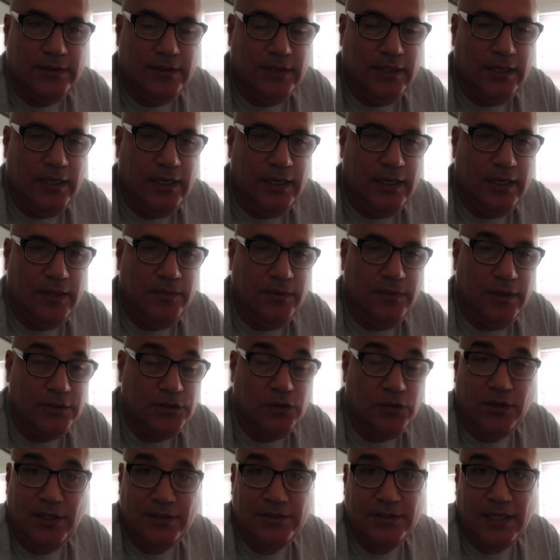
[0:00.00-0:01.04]
And
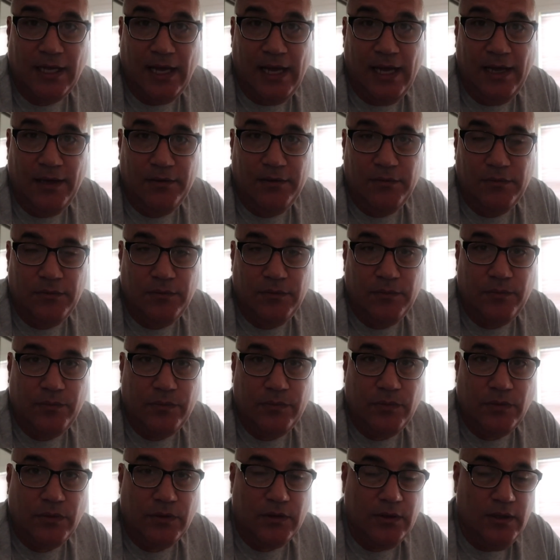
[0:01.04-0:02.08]
so this guy,
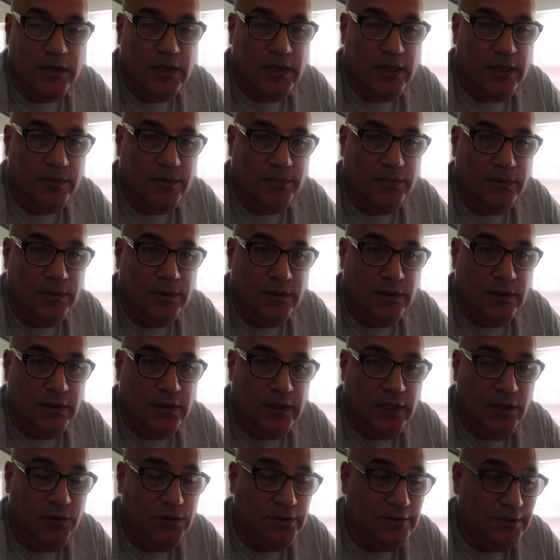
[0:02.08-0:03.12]

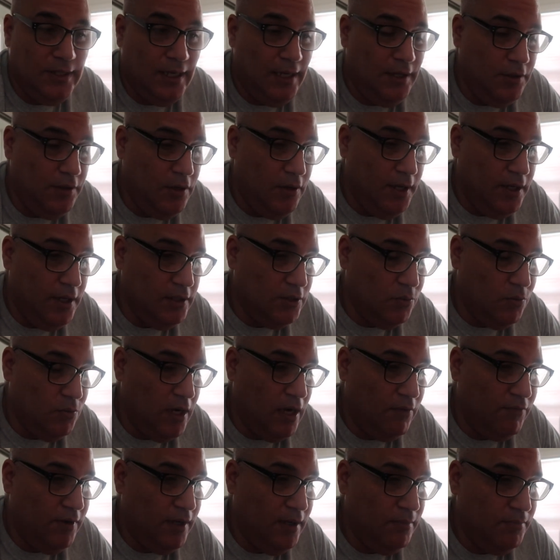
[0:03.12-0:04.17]
he was saying no, he doesn't want
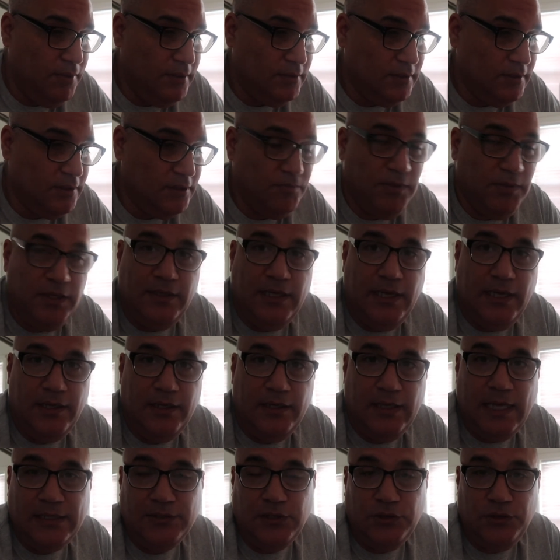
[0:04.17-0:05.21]
to run a business, but yet
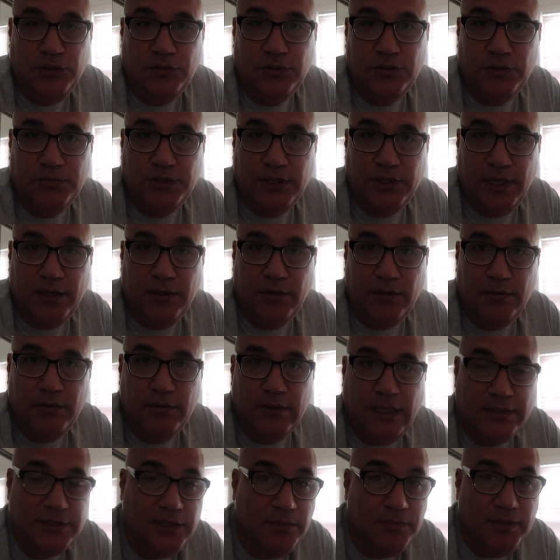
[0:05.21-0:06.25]
he has a YouTube channel.
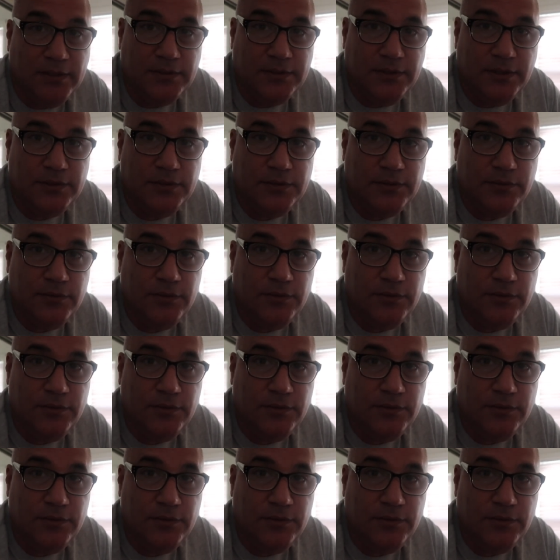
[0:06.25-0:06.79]
That's a business,